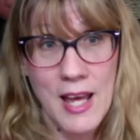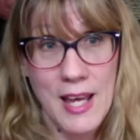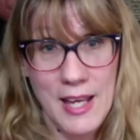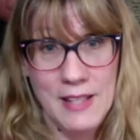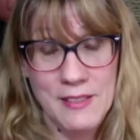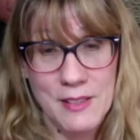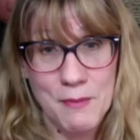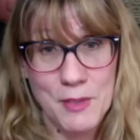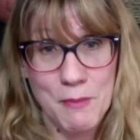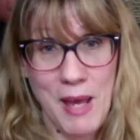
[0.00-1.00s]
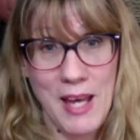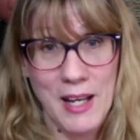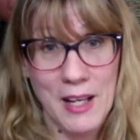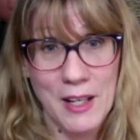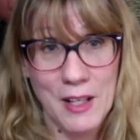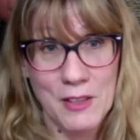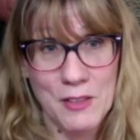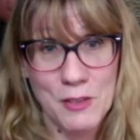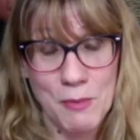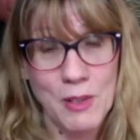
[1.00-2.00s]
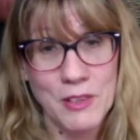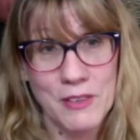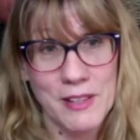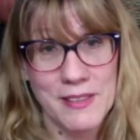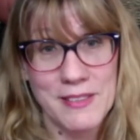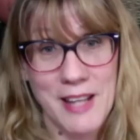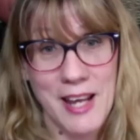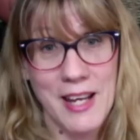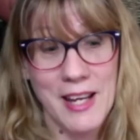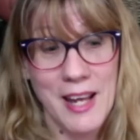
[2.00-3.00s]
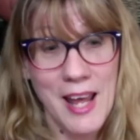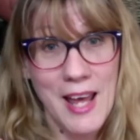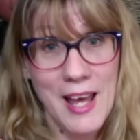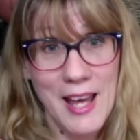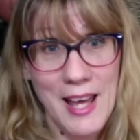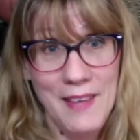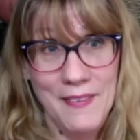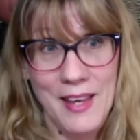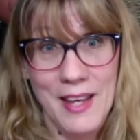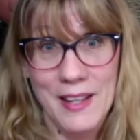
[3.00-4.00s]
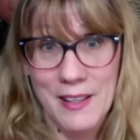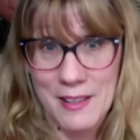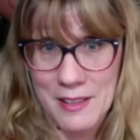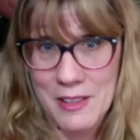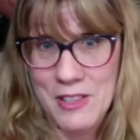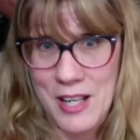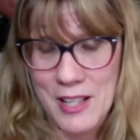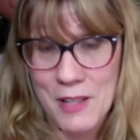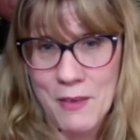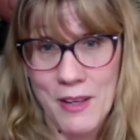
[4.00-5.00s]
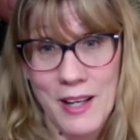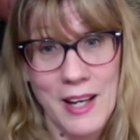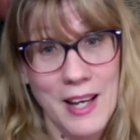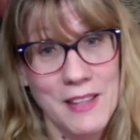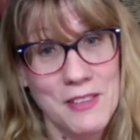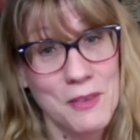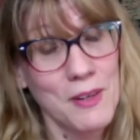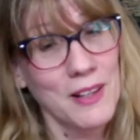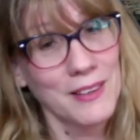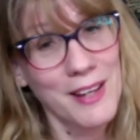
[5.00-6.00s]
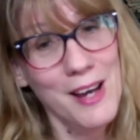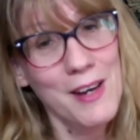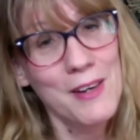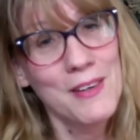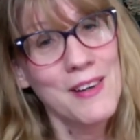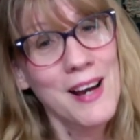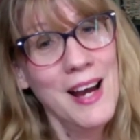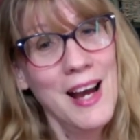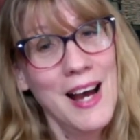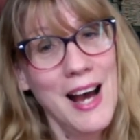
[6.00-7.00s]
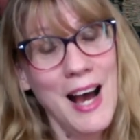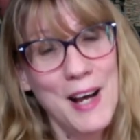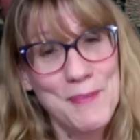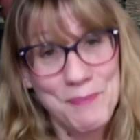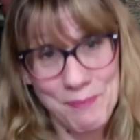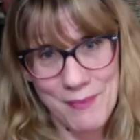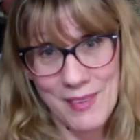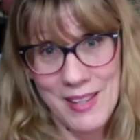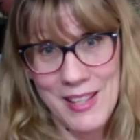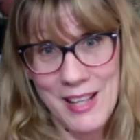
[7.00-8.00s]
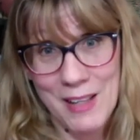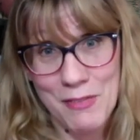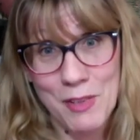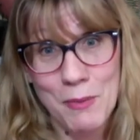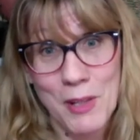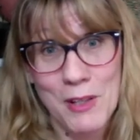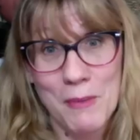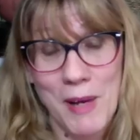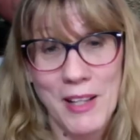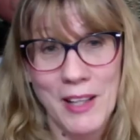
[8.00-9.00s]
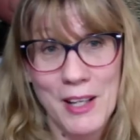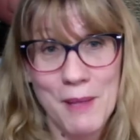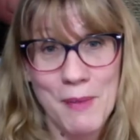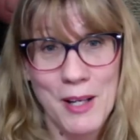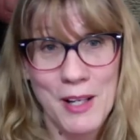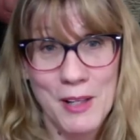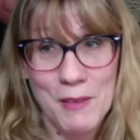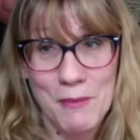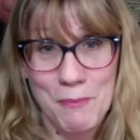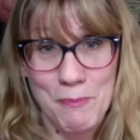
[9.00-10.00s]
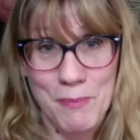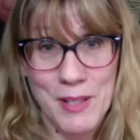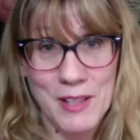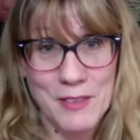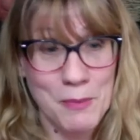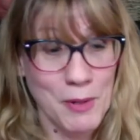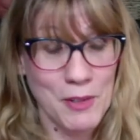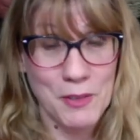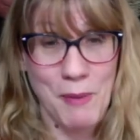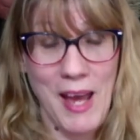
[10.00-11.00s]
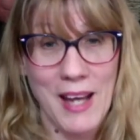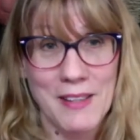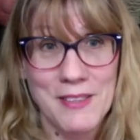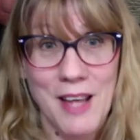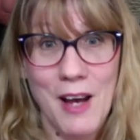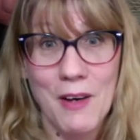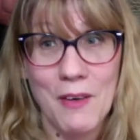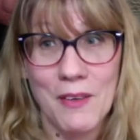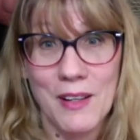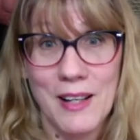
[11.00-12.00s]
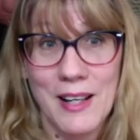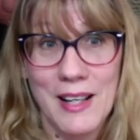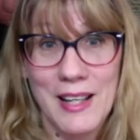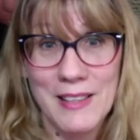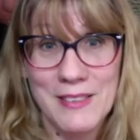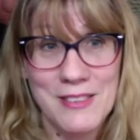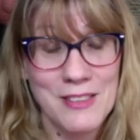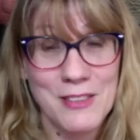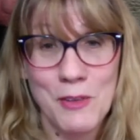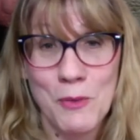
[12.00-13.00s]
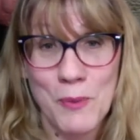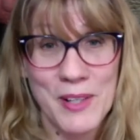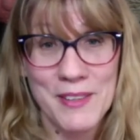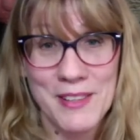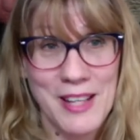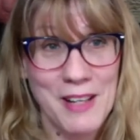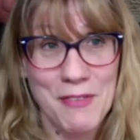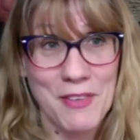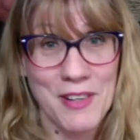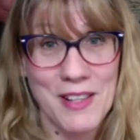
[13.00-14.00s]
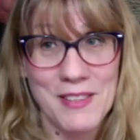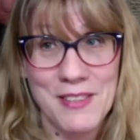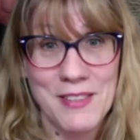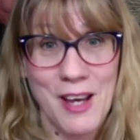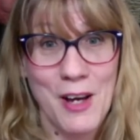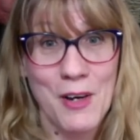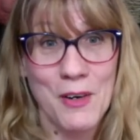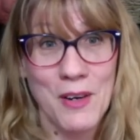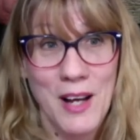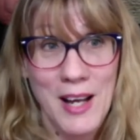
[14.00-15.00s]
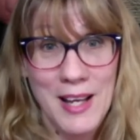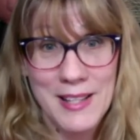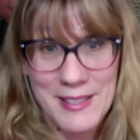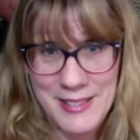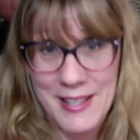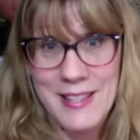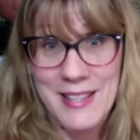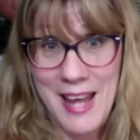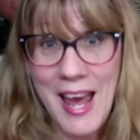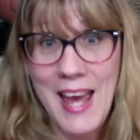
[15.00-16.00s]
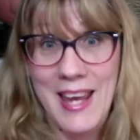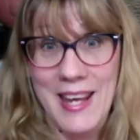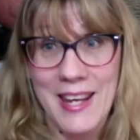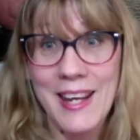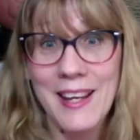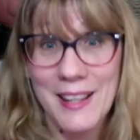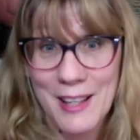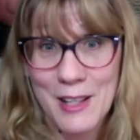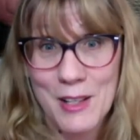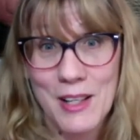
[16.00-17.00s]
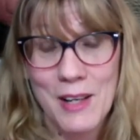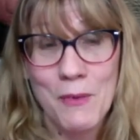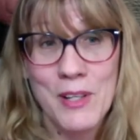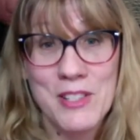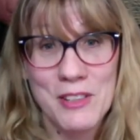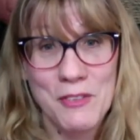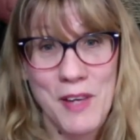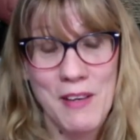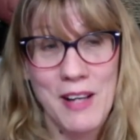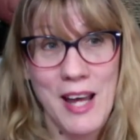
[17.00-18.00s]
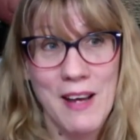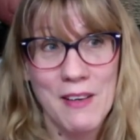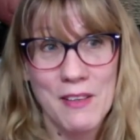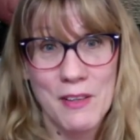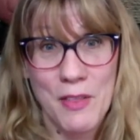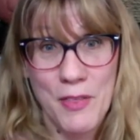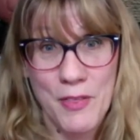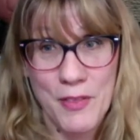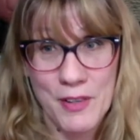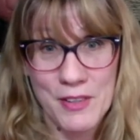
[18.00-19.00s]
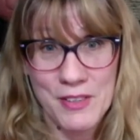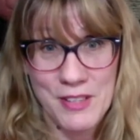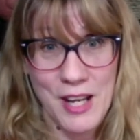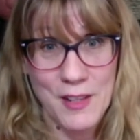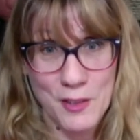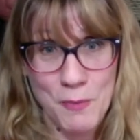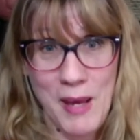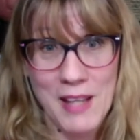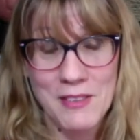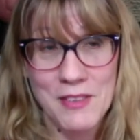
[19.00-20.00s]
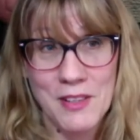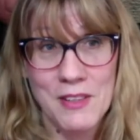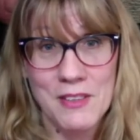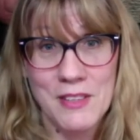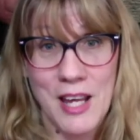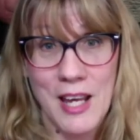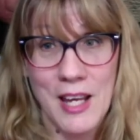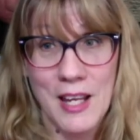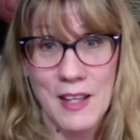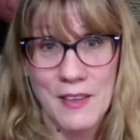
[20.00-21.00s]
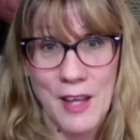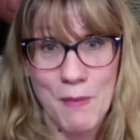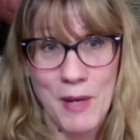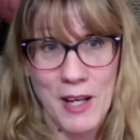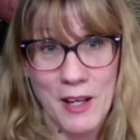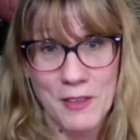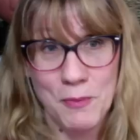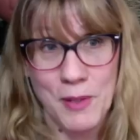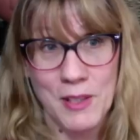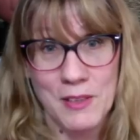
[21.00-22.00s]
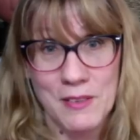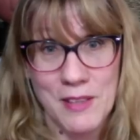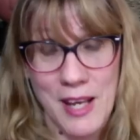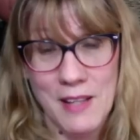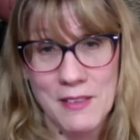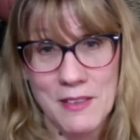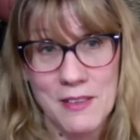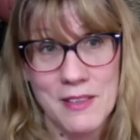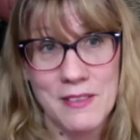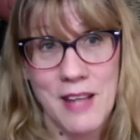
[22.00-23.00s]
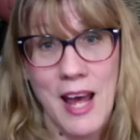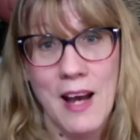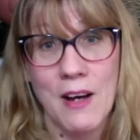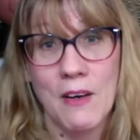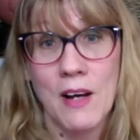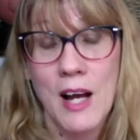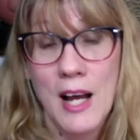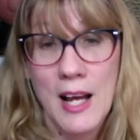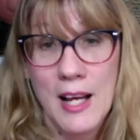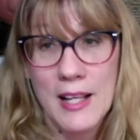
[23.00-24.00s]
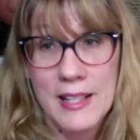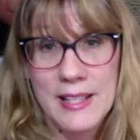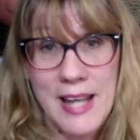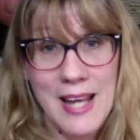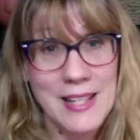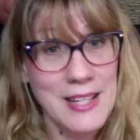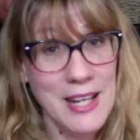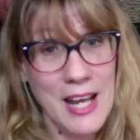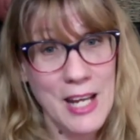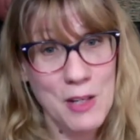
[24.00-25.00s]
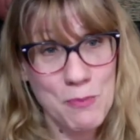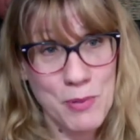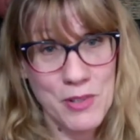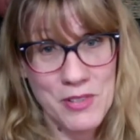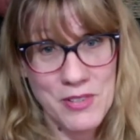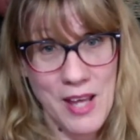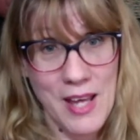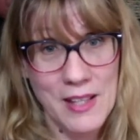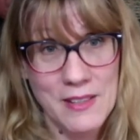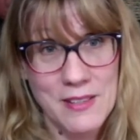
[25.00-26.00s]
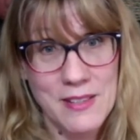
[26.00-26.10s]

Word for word: asymptomatic smoldering state. And then January, as you all know, um, he got full-blown myeloma because he broke his back. So it's just a weird day for us. So today, we just found out Thursday, this past Thursday, that my husband's cancer is now ninety-eight percent